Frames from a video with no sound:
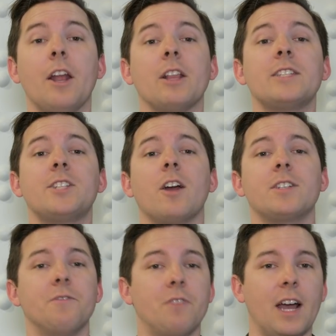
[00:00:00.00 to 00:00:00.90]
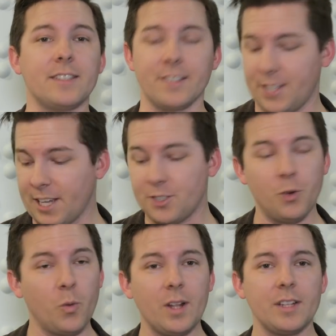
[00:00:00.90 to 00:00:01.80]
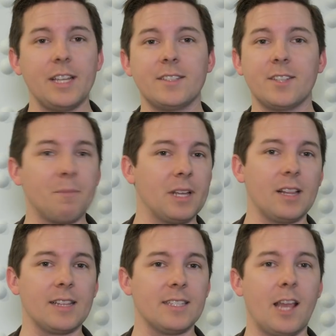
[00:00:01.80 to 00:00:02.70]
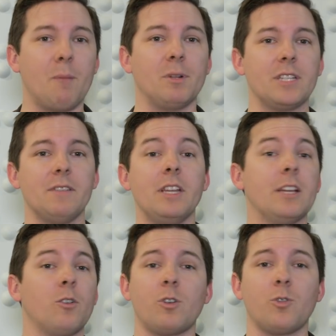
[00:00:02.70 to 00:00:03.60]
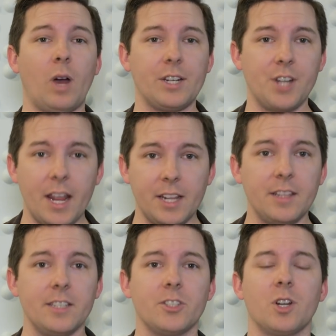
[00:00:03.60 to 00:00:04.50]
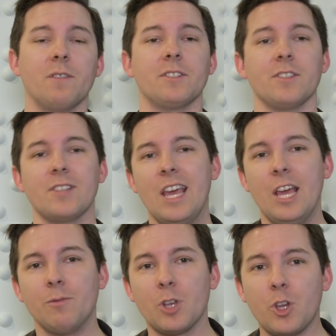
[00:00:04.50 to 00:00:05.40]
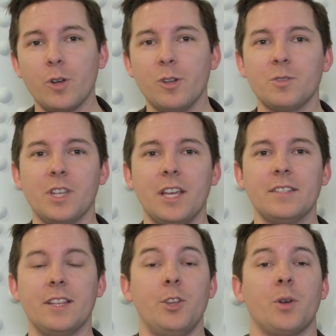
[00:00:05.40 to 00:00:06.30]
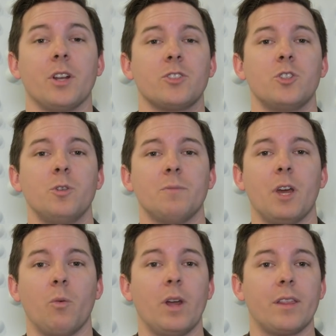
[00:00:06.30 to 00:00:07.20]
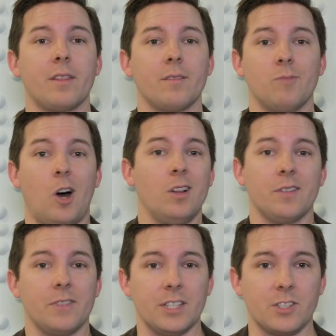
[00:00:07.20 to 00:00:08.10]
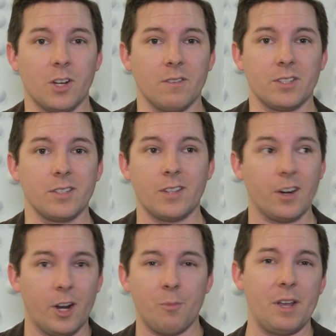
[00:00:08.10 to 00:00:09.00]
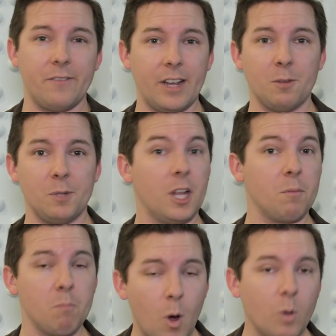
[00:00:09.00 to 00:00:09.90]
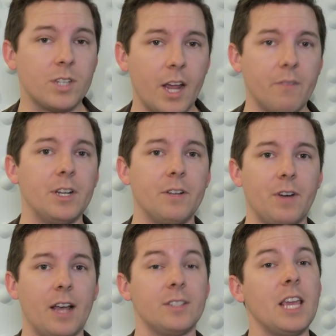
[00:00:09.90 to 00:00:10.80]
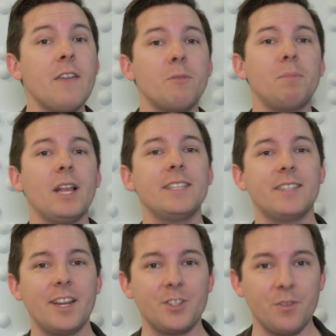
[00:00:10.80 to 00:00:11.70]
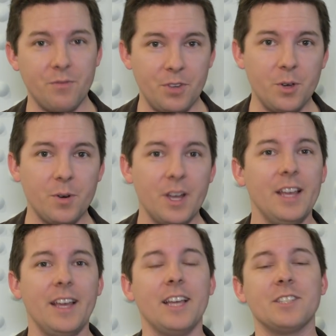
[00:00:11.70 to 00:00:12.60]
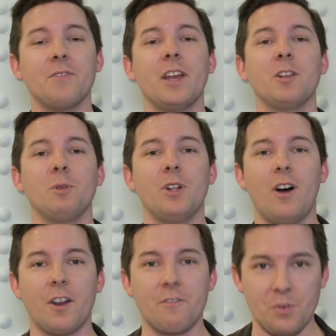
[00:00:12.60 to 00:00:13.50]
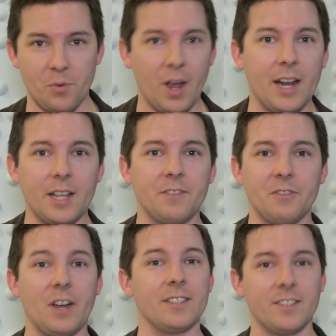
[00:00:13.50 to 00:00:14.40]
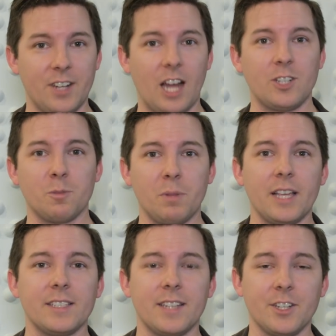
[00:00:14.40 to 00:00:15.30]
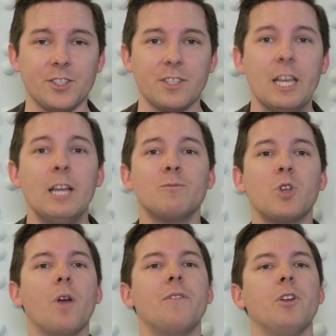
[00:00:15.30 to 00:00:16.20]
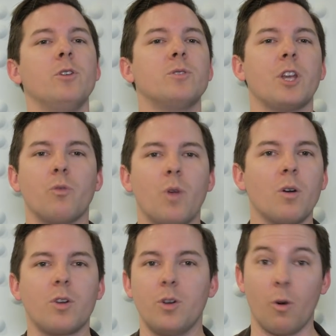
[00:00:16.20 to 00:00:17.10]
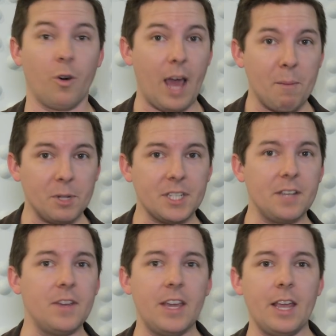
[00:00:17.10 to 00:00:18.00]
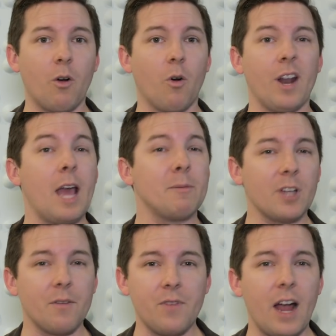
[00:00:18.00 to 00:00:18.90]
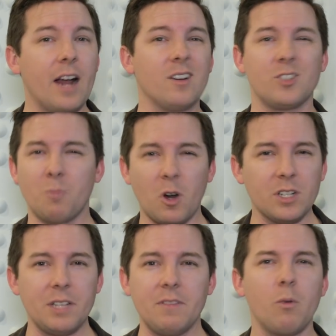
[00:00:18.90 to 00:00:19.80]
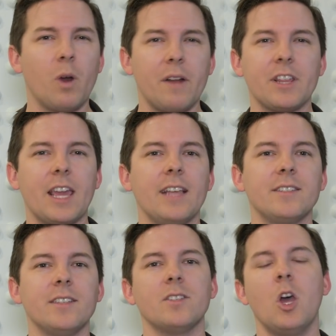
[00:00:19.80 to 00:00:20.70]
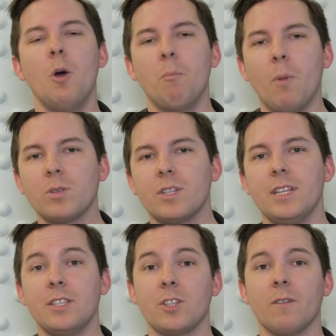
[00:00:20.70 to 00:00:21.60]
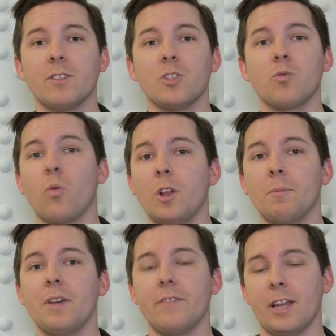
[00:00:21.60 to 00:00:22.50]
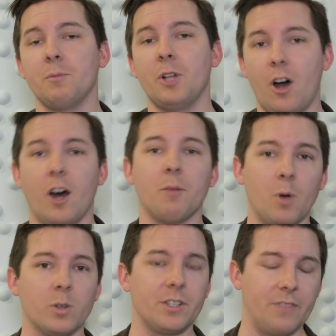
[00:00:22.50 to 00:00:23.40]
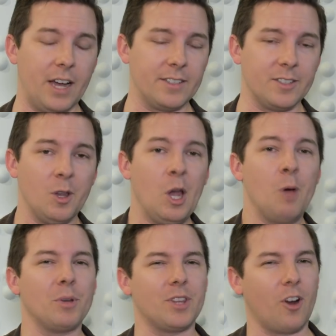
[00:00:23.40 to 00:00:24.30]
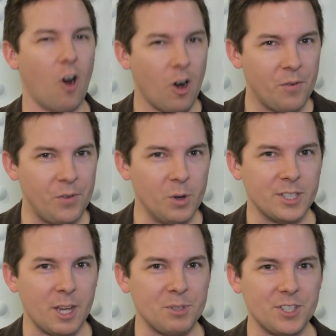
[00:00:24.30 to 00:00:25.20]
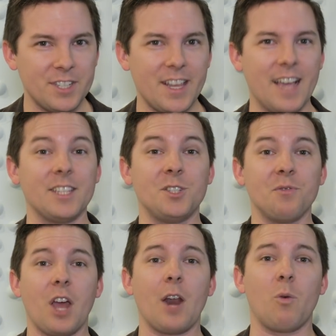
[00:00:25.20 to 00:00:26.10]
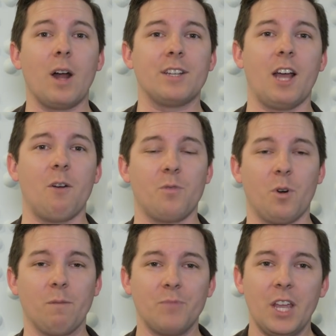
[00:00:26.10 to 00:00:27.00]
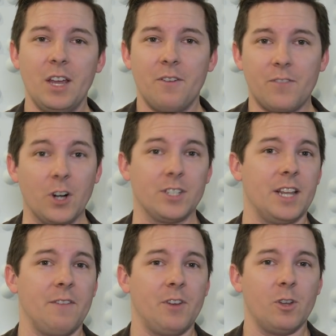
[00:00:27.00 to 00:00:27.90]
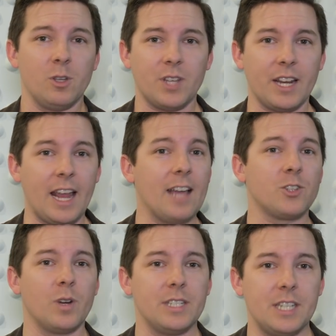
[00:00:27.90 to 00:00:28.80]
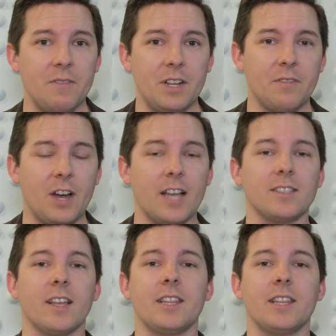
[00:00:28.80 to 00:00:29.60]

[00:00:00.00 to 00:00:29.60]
Now let's talk devices. Yes, you will need something like this Apple TV in order to watch any of these services. The good news is that you can assume that with all of these services, they're going to be available on most every device. Even PlayStation Vue is available on a variety of devices, not just PlayStations. So if you're using a Roku or an Apple TV or an Amazon Fire, a smart TV, whatever the case is, most of these services will be available on most devices. But there are a few exceptions to that that you've got to watch out for. First, if you're using an Android TV device